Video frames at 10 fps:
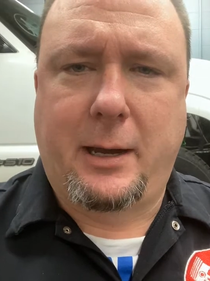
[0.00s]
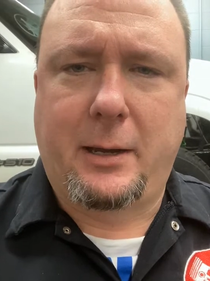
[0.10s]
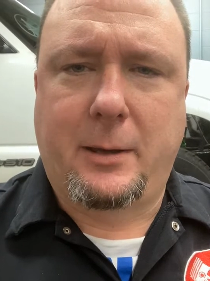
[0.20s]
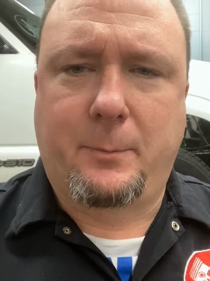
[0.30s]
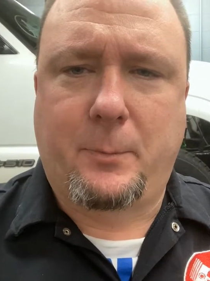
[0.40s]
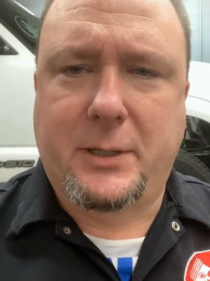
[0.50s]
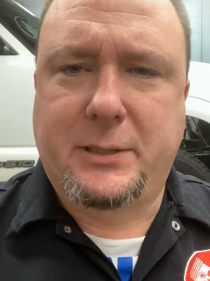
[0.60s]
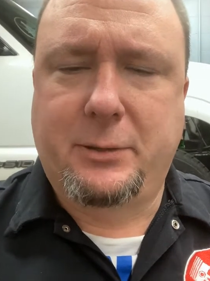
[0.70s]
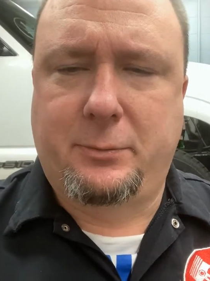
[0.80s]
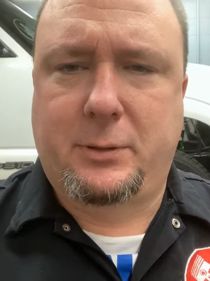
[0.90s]
And my
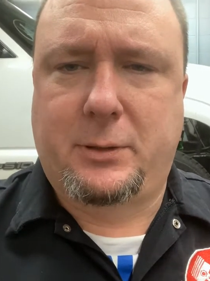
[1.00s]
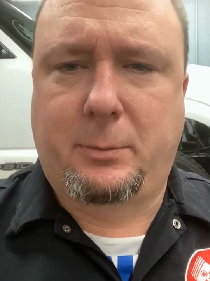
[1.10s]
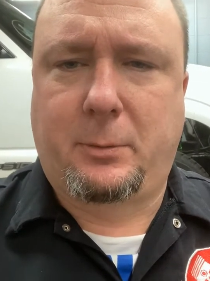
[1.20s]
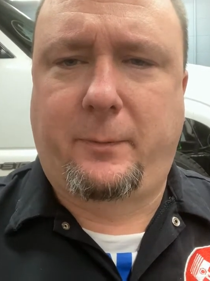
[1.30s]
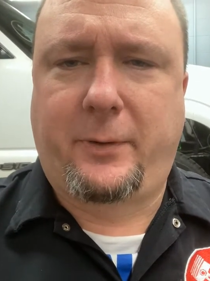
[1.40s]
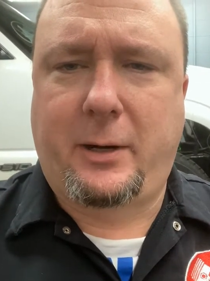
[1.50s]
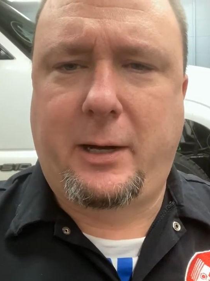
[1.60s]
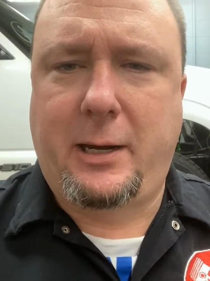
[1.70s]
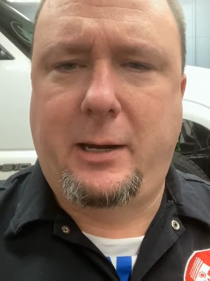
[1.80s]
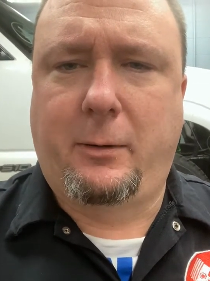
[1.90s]
students were
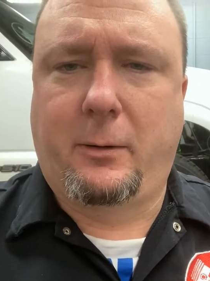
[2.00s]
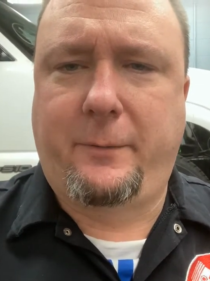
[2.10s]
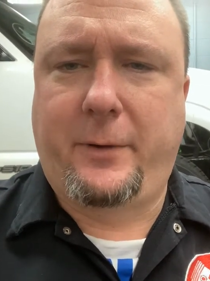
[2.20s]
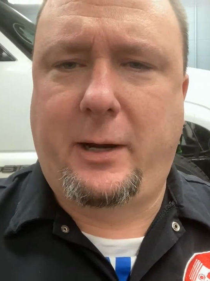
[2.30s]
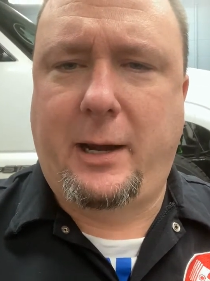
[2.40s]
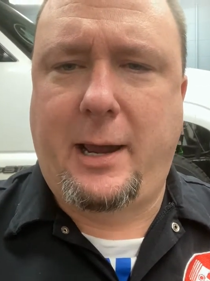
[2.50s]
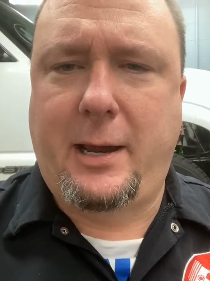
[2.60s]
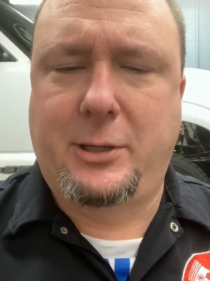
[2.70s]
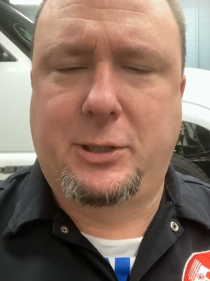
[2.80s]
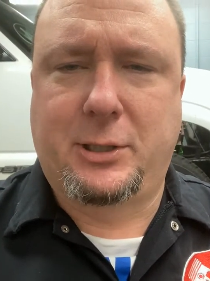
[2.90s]
very eager and very
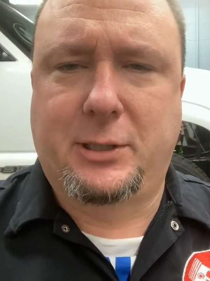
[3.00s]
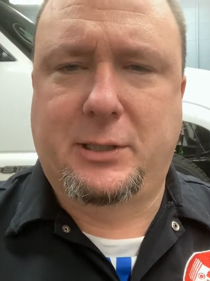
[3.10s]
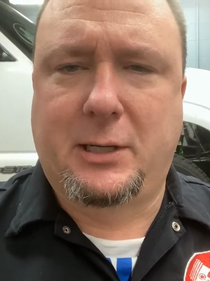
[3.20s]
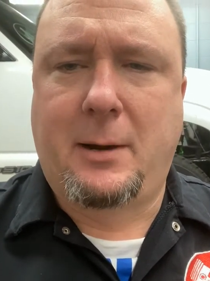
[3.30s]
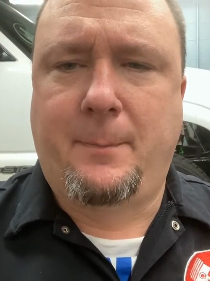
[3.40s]
anxious